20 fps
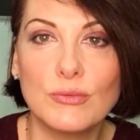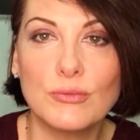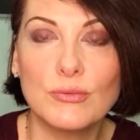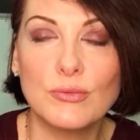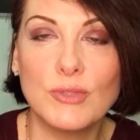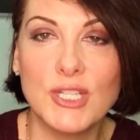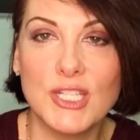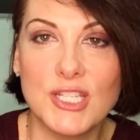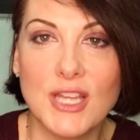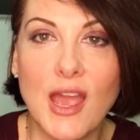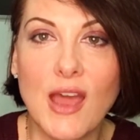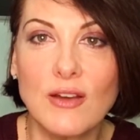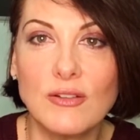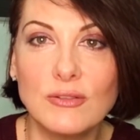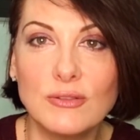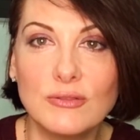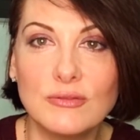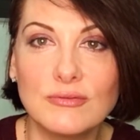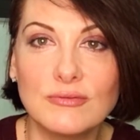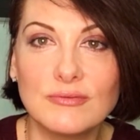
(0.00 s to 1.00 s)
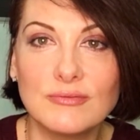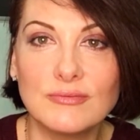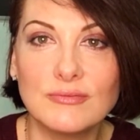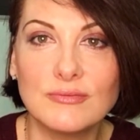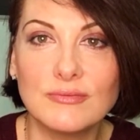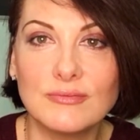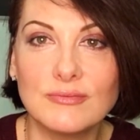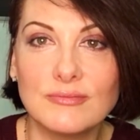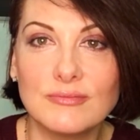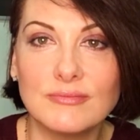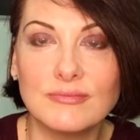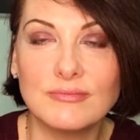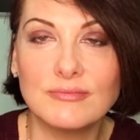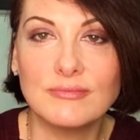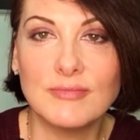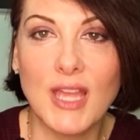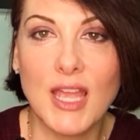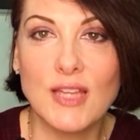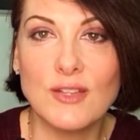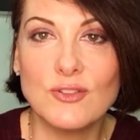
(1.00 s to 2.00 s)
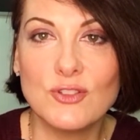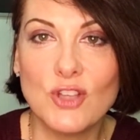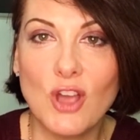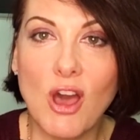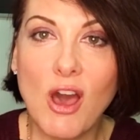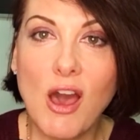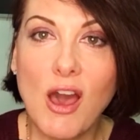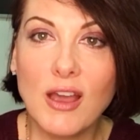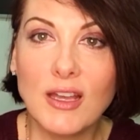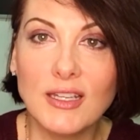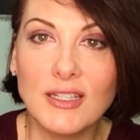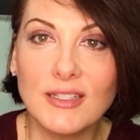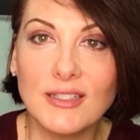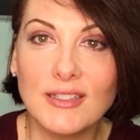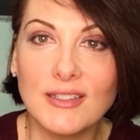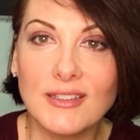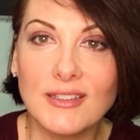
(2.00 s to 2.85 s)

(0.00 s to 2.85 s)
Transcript: reach out and talk